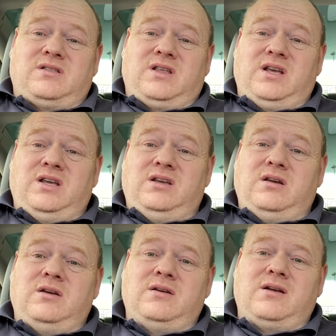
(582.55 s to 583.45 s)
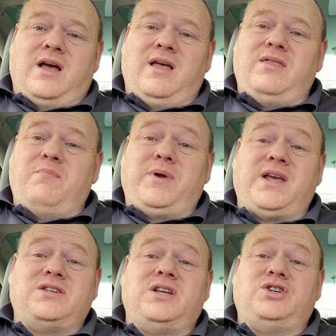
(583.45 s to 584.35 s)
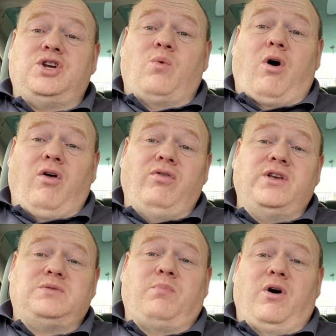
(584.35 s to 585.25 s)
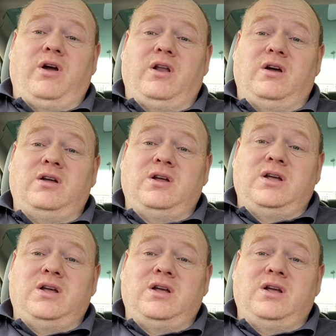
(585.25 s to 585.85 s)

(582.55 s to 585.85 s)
The biggest issue on this boiler